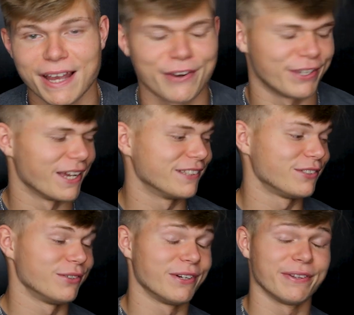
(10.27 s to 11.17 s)
How are you guys
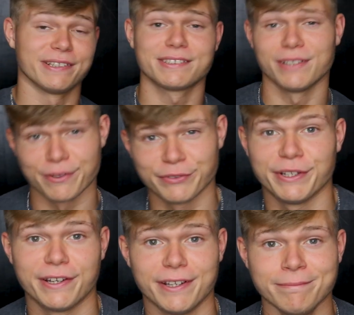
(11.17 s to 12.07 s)
doing on this lovely
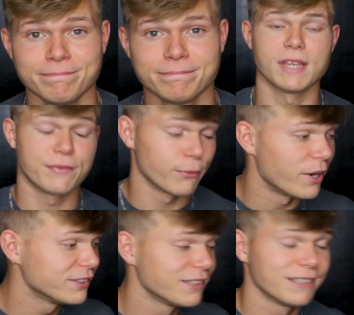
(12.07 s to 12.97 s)
day? If you're
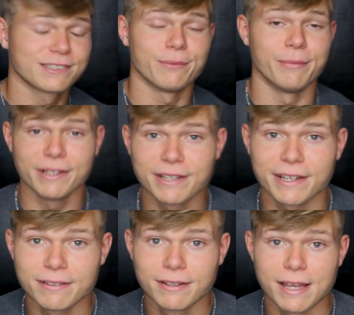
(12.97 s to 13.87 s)
watching this on
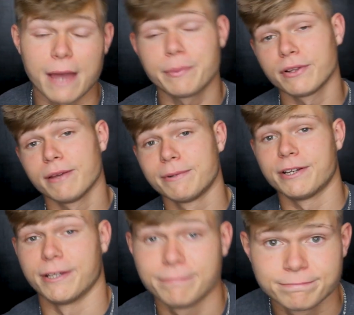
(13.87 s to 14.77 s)
Monday, happy Labor
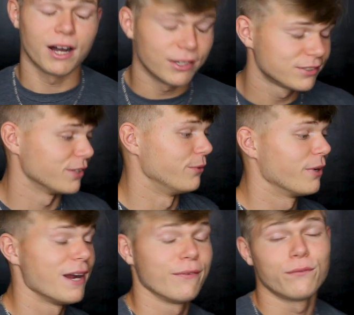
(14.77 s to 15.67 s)
Day. Also,
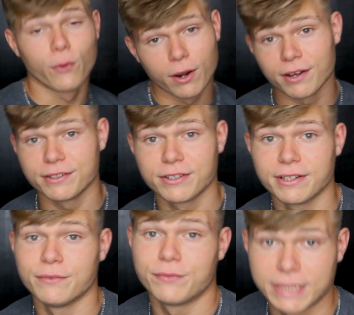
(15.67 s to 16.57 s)
we're at four
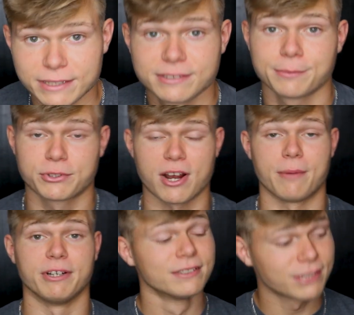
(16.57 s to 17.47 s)
hundred fifty
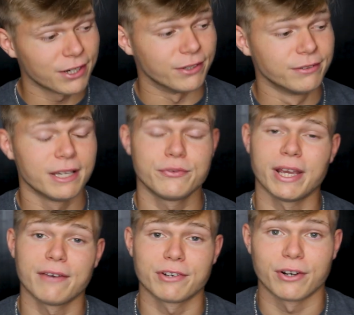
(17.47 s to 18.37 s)
subscribers. So, if you
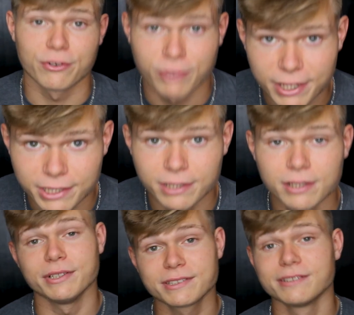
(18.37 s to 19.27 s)
haven't already,
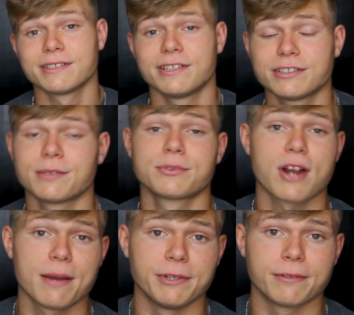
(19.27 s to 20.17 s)
please consider
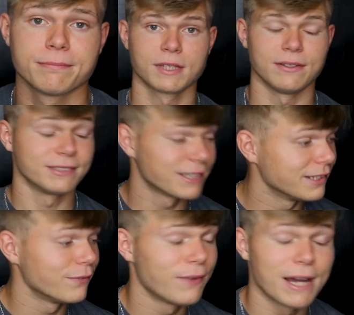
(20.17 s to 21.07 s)
subscribing. Let's
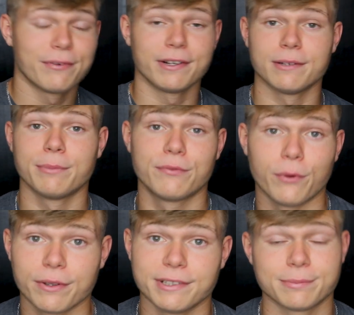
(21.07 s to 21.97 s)
get to five hundred
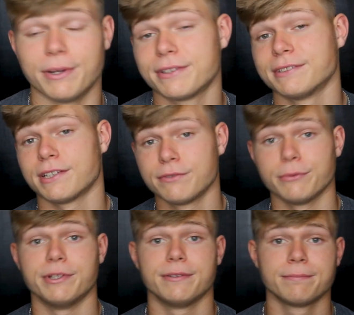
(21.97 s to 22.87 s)
before this month is over
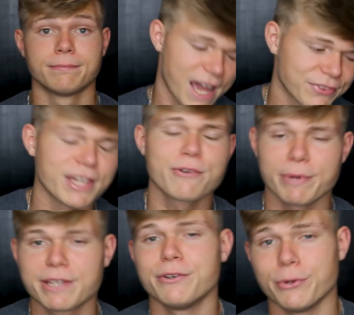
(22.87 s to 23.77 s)
with. I think we
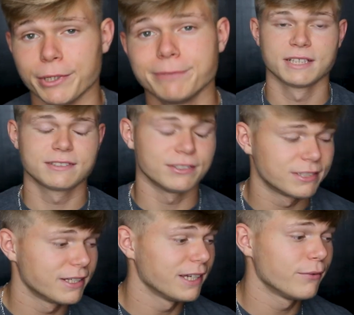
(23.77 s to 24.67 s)
can do it. So
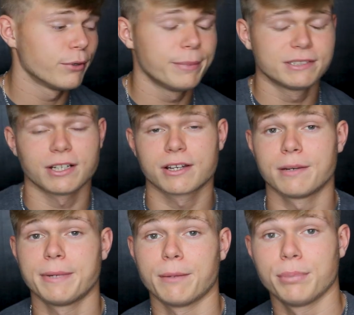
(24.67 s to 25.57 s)
today we'll be
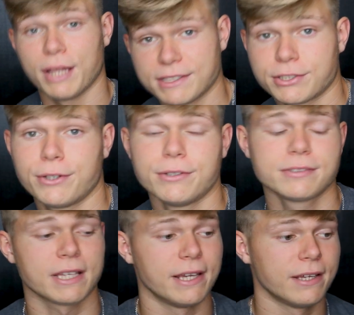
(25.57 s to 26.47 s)
talking about
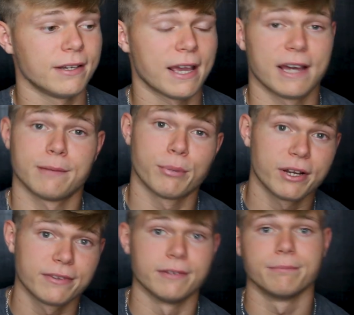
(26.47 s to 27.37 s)
plateaus and how to
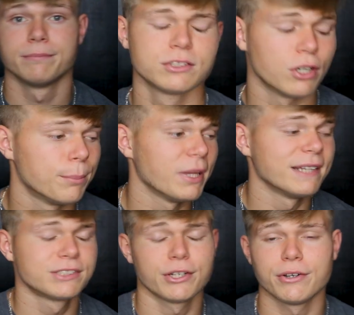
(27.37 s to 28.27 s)
break them. So a
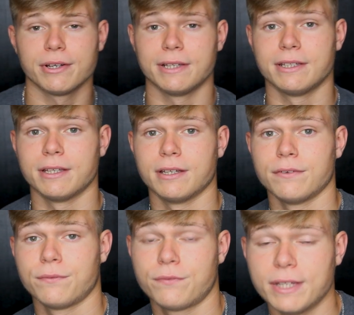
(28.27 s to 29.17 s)
plateau in
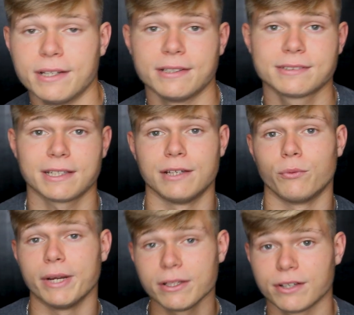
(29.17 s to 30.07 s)
the fitness
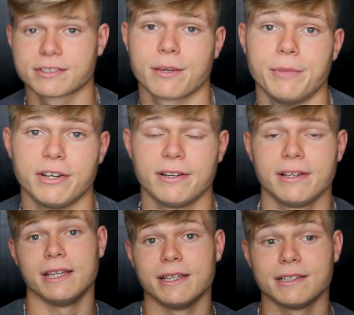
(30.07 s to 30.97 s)
and weight loss
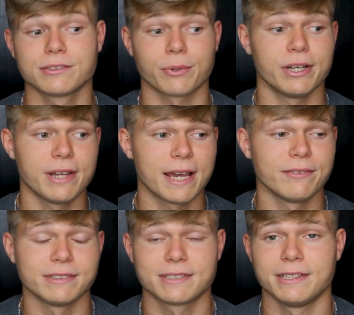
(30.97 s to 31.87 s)
community is where you
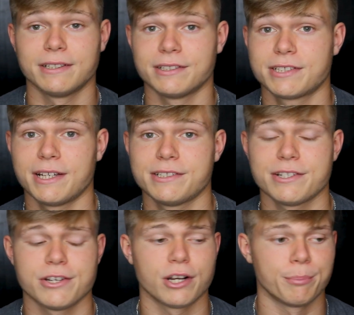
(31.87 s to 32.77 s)
haven't seen a change
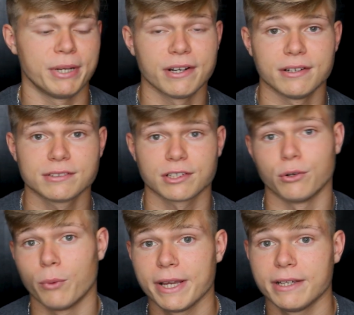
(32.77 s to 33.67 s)
in your appearance
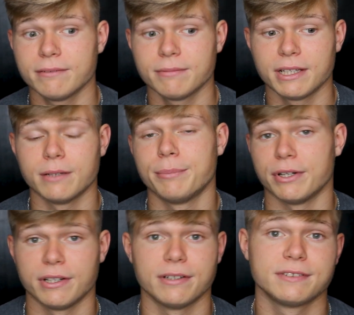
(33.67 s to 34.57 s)
or weight in a
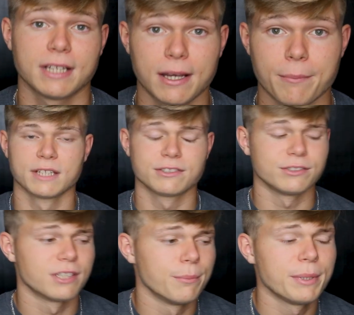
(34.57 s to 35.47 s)
period of time. So
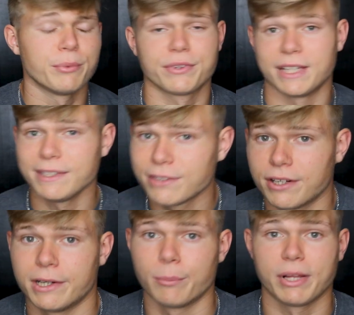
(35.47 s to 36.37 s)
some people think
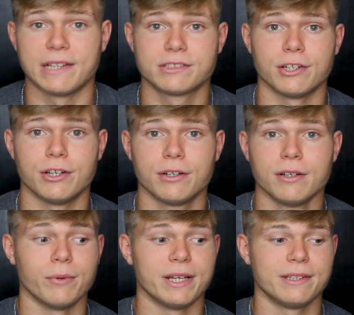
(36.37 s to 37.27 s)
they're in a plateau
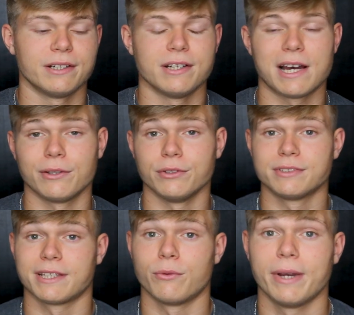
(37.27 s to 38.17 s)
when they're not
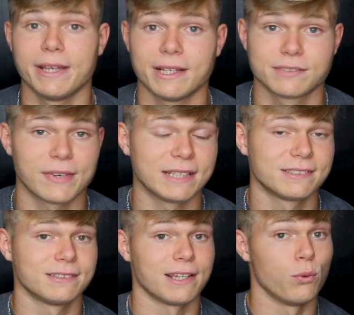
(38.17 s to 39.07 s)
losing weight as
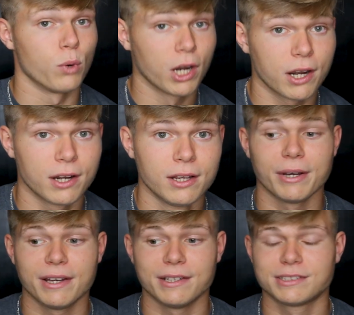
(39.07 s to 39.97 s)
fast as they were,
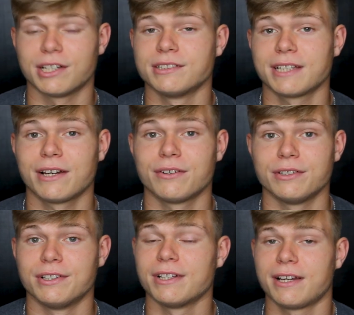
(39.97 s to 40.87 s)
but it turns
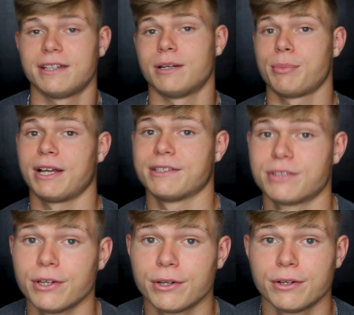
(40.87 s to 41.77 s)
out you're not in a
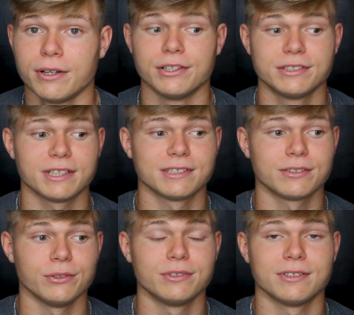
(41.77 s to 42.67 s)
plateau, you're just
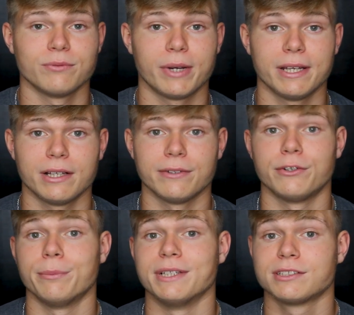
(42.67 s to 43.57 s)
losing weight a
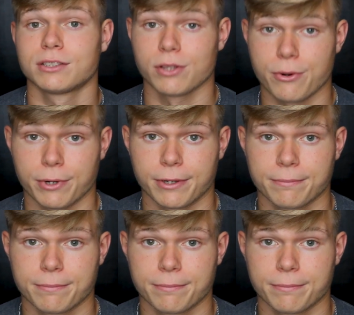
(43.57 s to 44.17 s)
little bit slower.